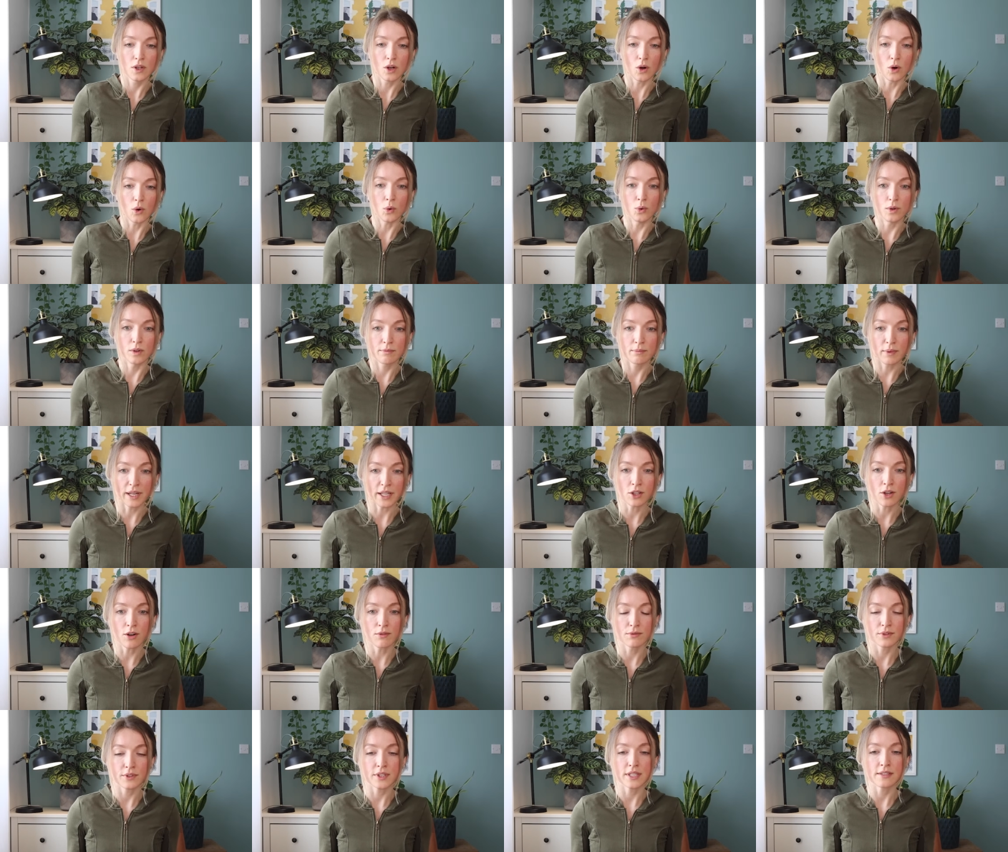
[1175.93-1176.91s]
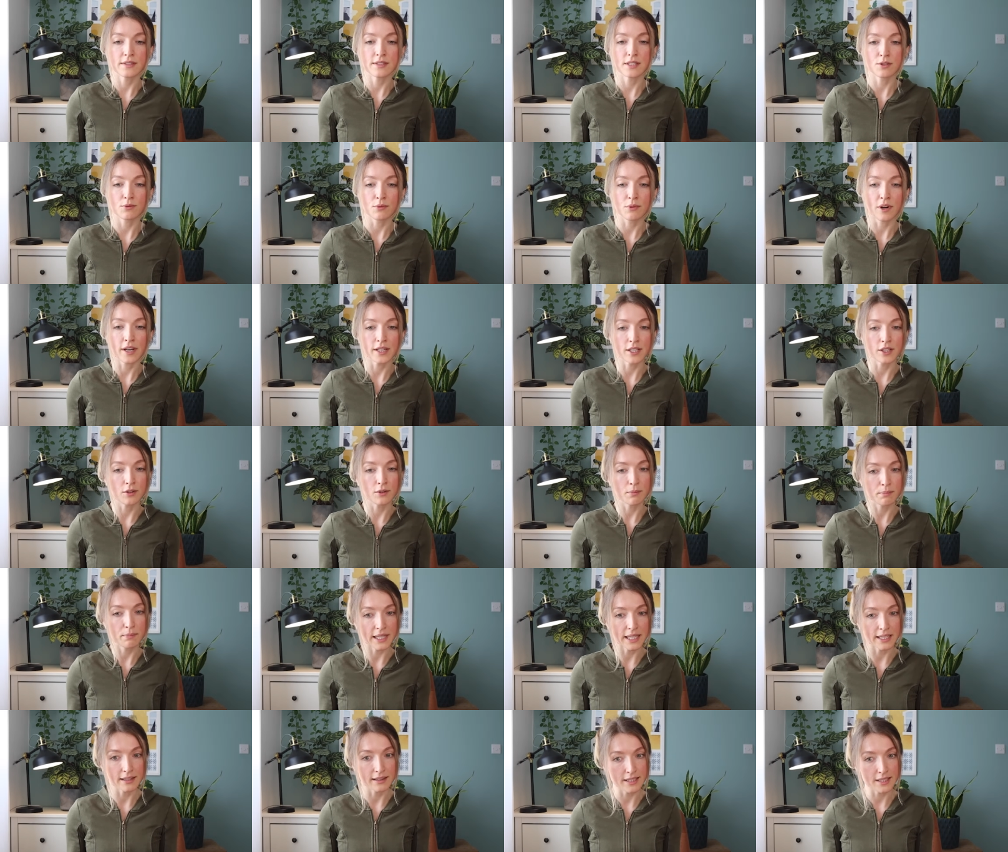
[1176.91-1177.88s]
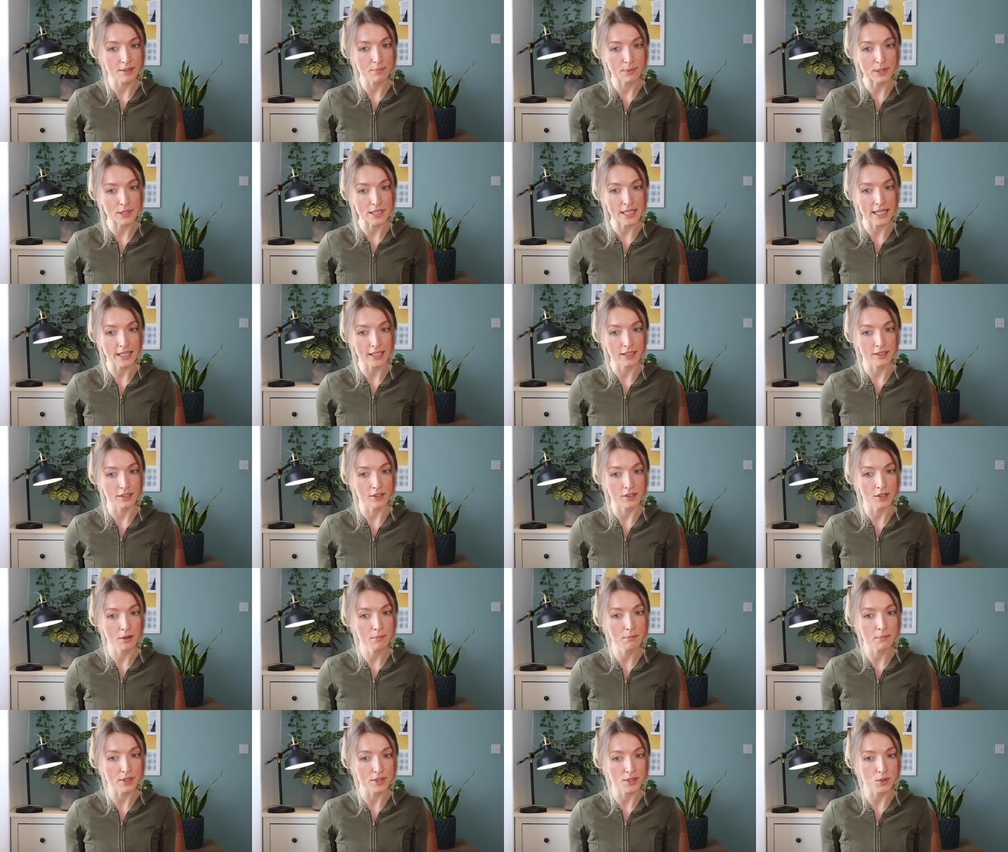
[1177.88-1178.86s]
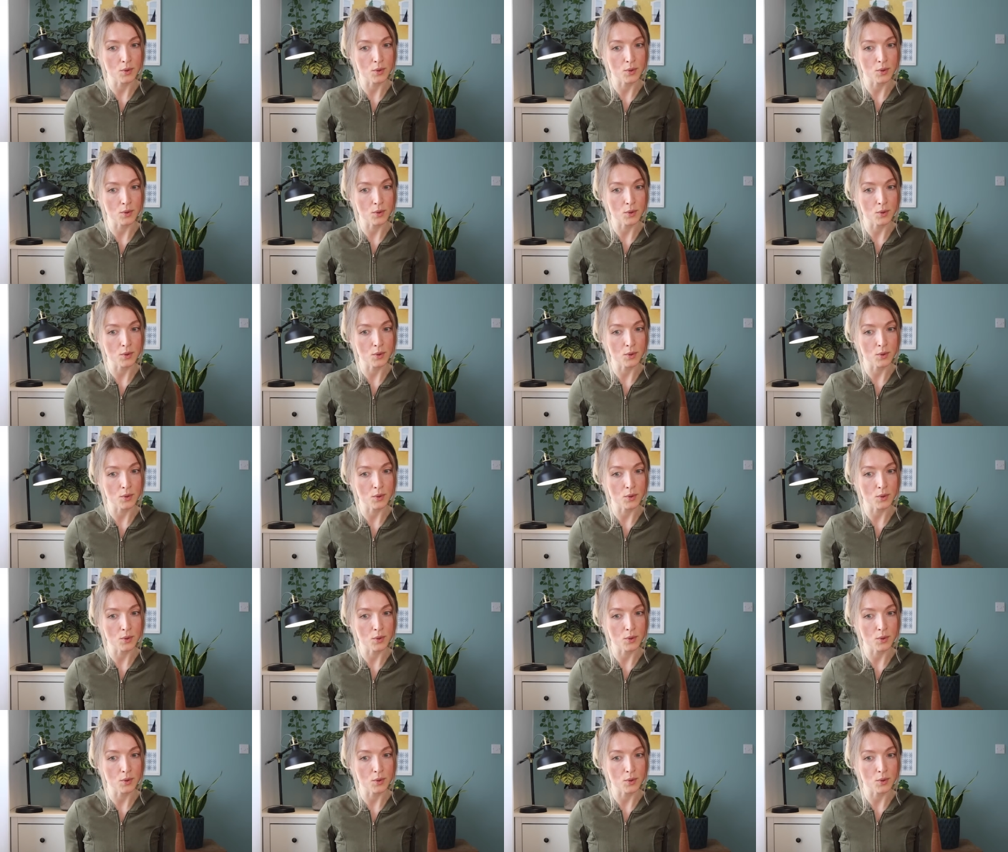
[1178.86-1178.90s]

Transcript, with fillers: All of my confidence is riding on being this particular number,